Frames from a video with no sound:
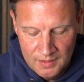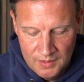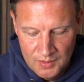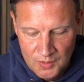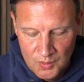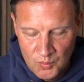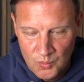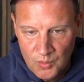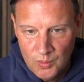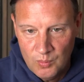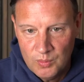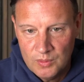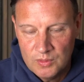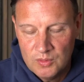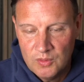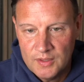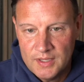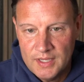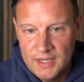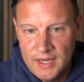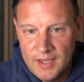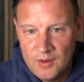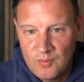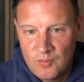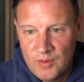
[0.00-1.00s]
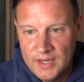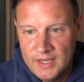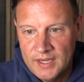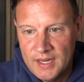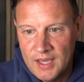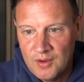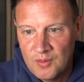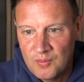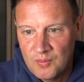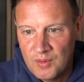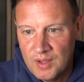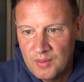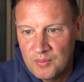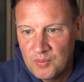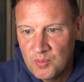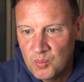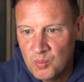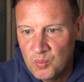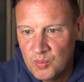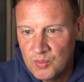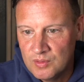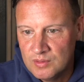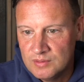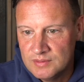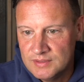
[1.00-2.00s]
looking at right now around the
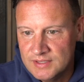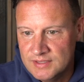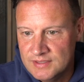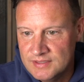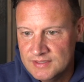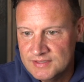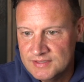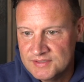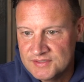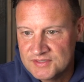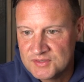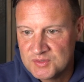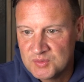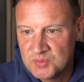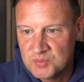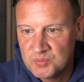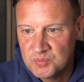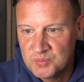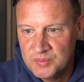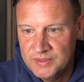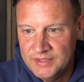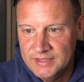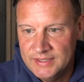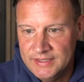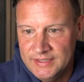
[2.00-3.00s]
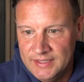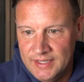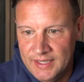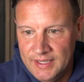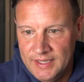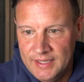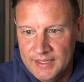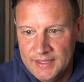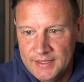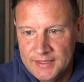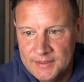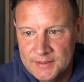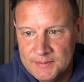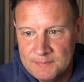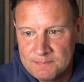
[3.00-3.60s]
world is really I